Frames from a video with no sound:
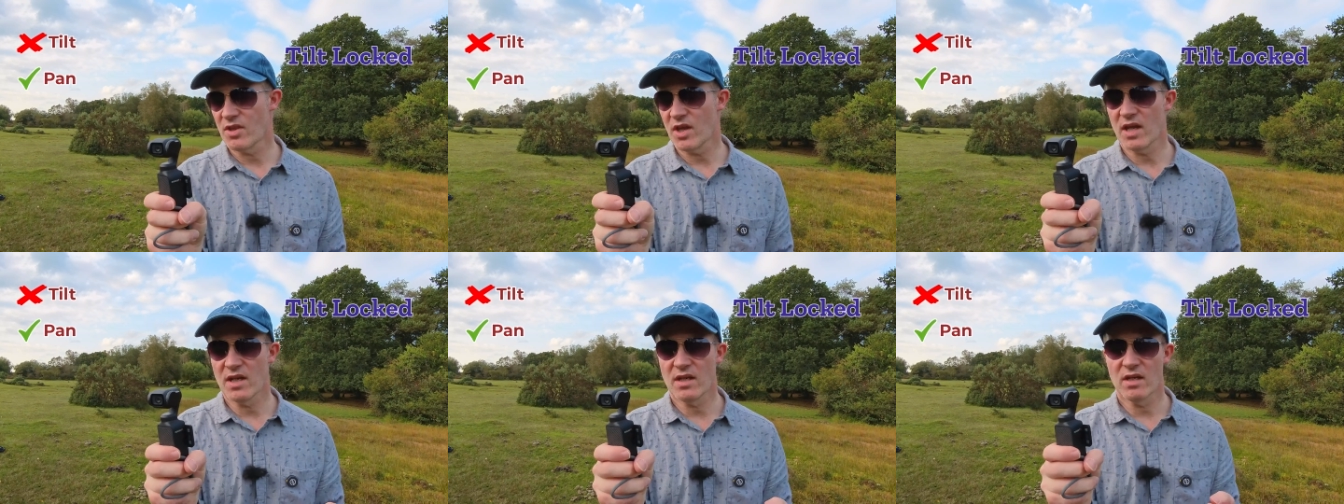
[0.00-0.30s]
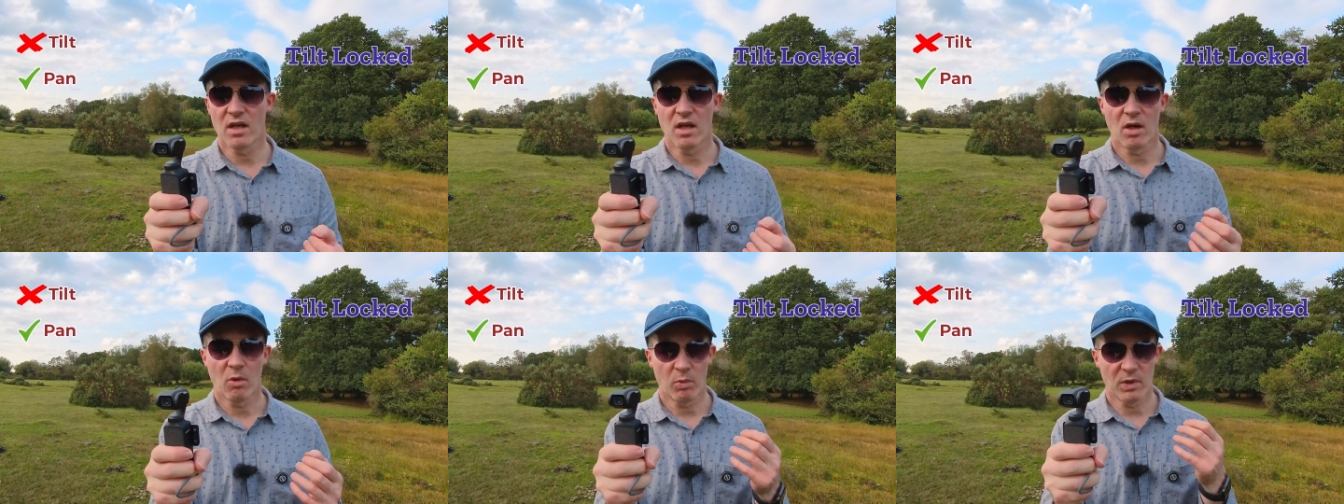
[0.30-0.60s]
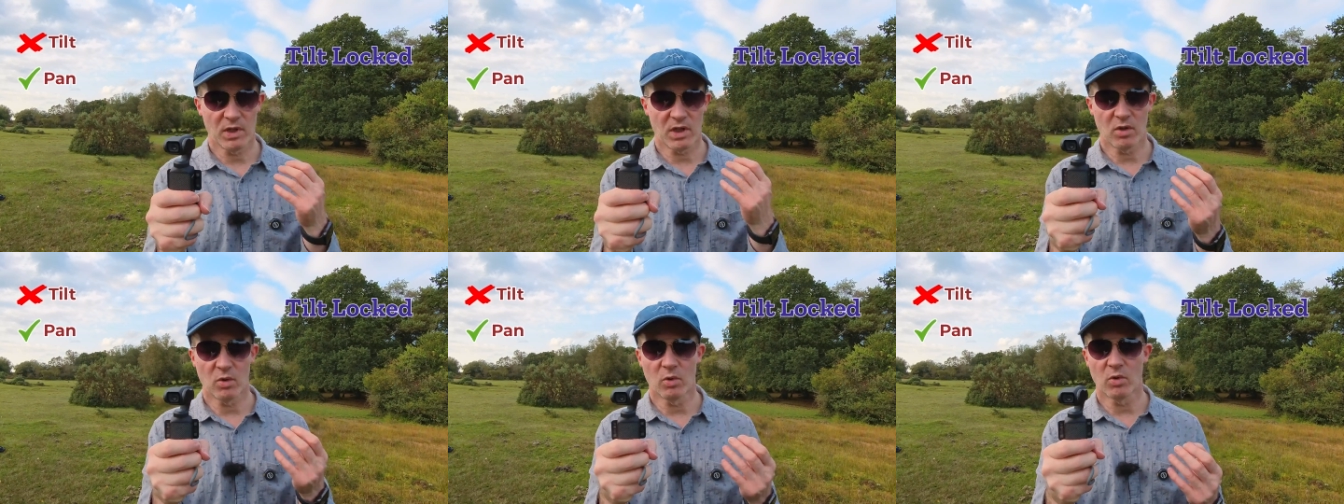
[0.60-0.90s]
then
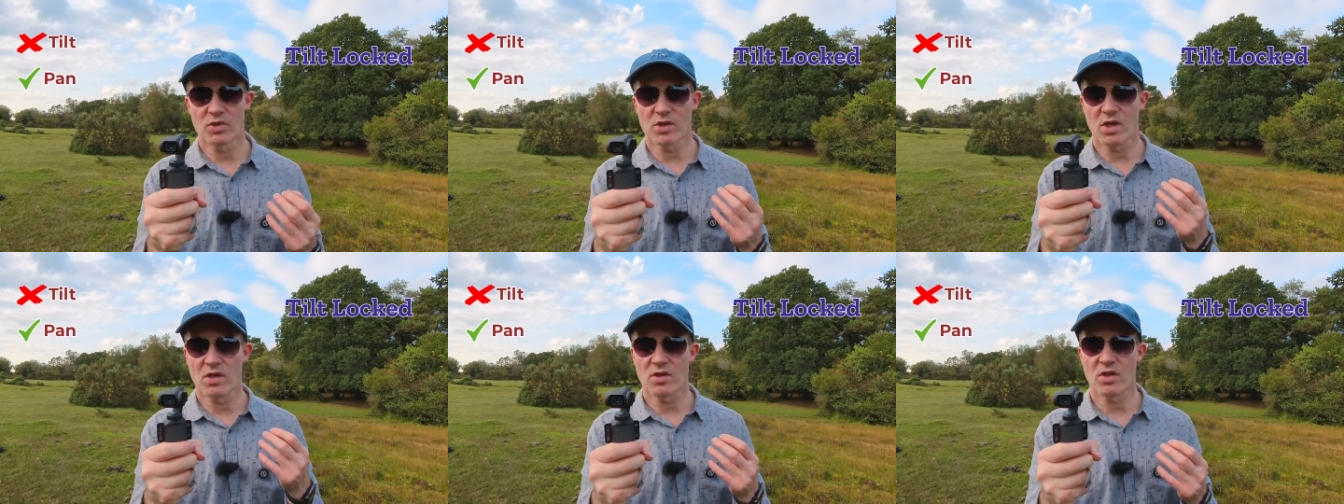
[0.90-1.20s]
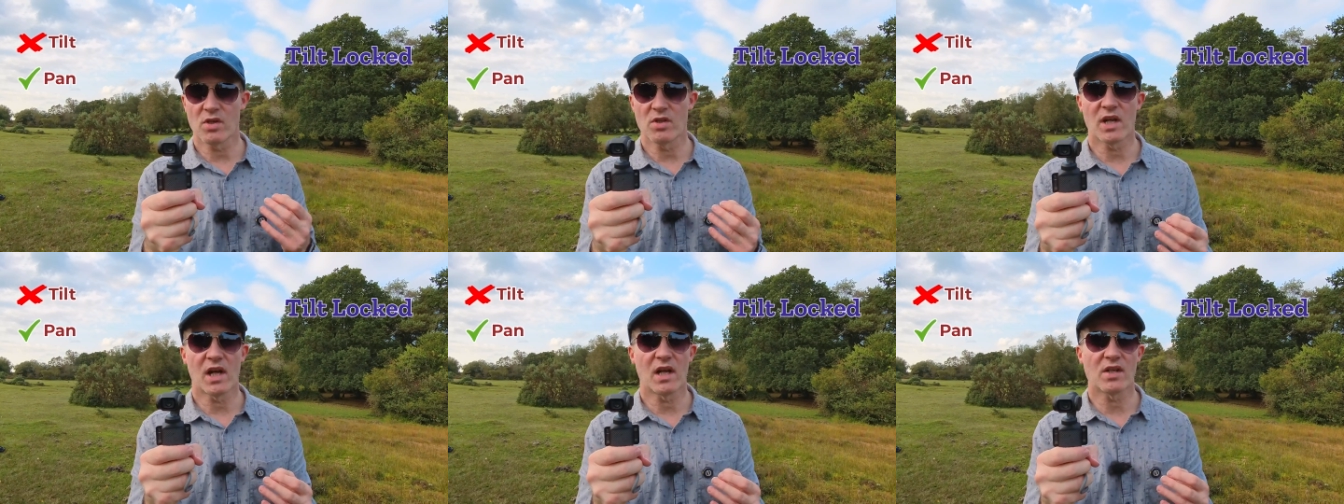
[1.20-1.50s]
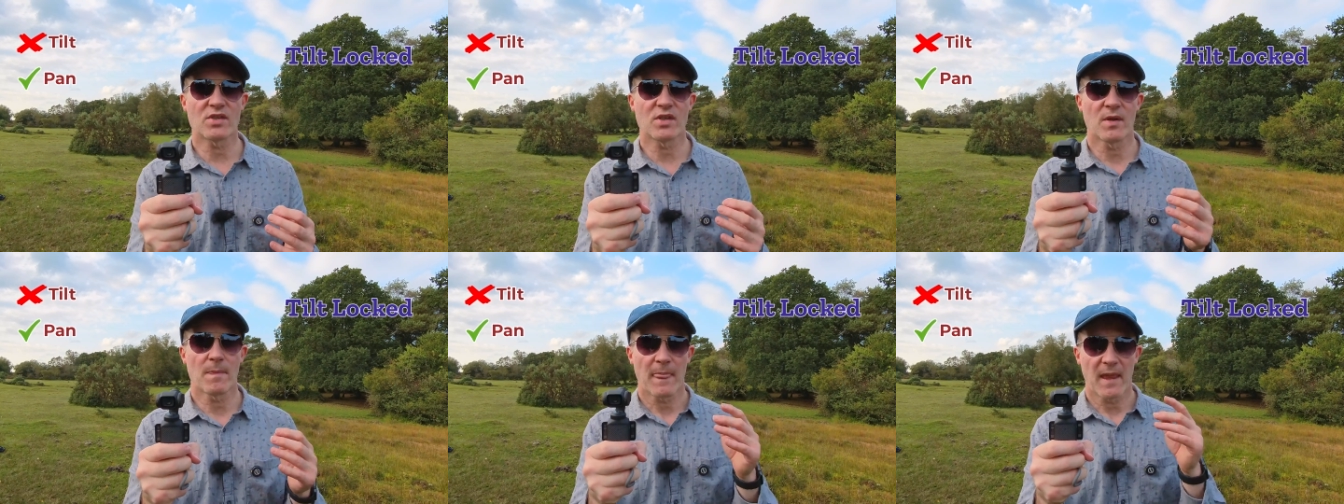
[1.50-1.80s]
we can also do
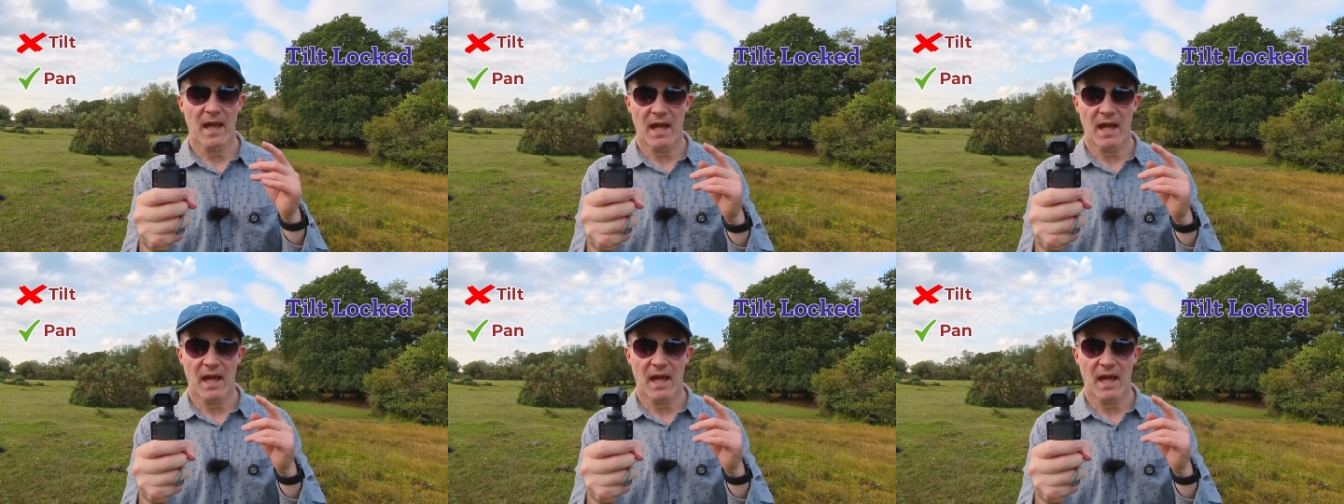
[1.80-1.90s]
that.